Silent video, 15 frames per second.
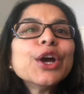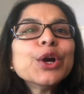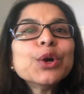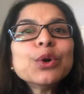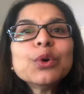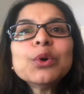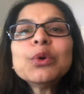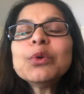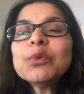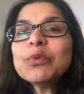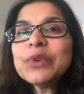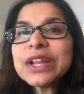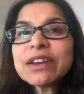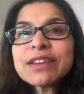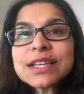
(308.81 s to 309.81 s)
who
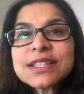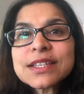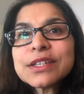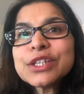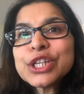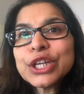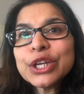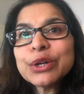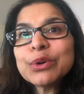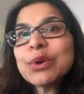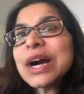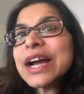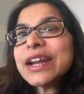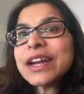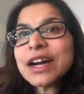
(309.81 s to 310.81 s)
will listen to you
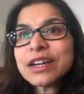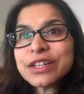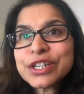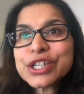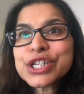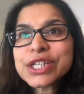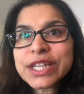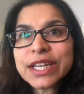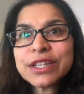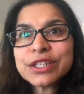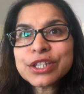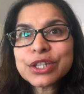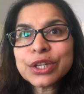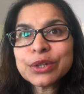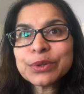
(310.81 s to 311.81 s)
and understands
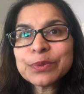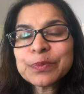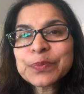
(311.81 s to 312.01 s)
you.